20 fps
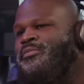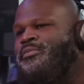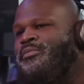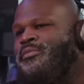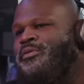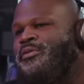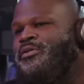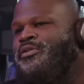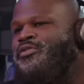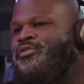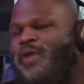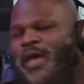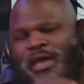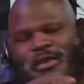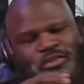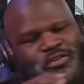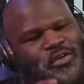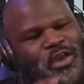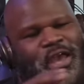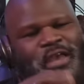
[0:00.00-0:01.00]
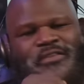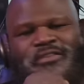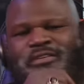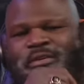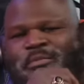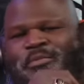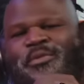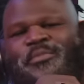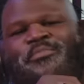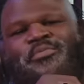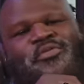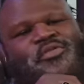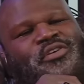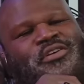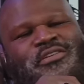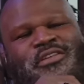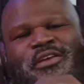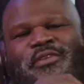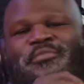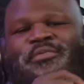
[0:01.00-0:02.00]
You ask some of the boys,
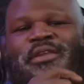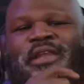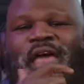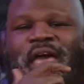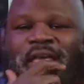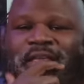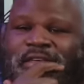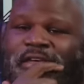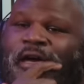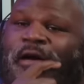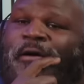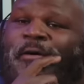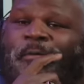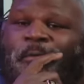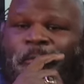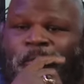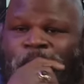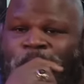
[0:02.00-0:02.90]
they'll be like, yo.